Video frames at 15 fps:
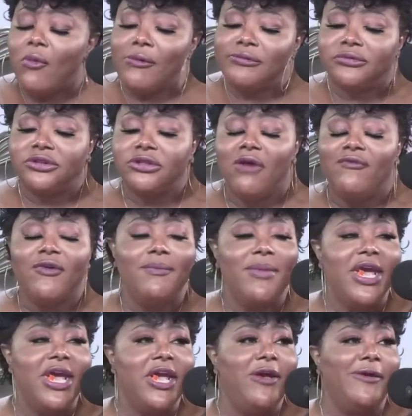So for
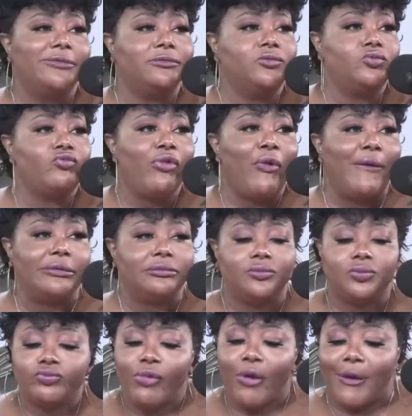me,
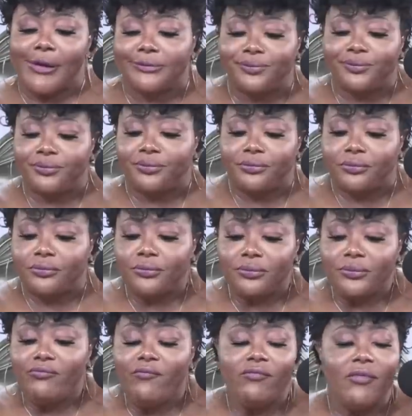
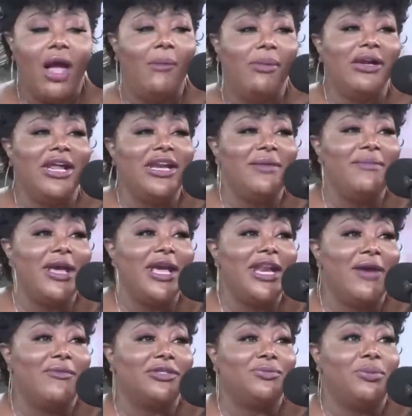I'm going to let the man
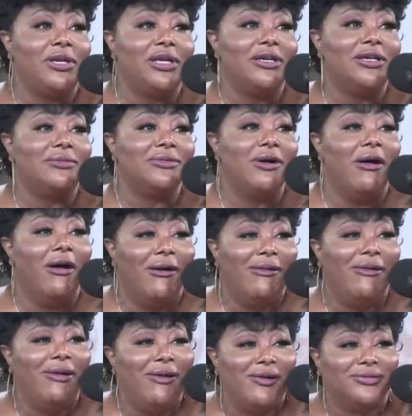that was pulling him go.
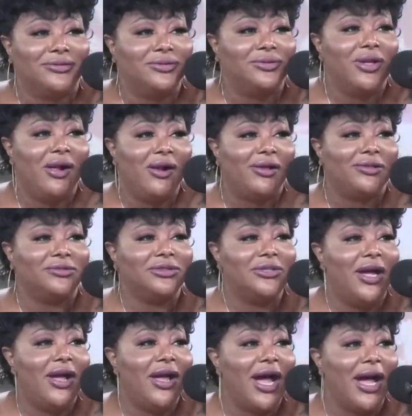I'm
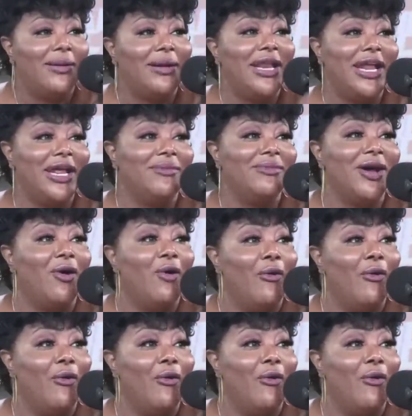going to let him go.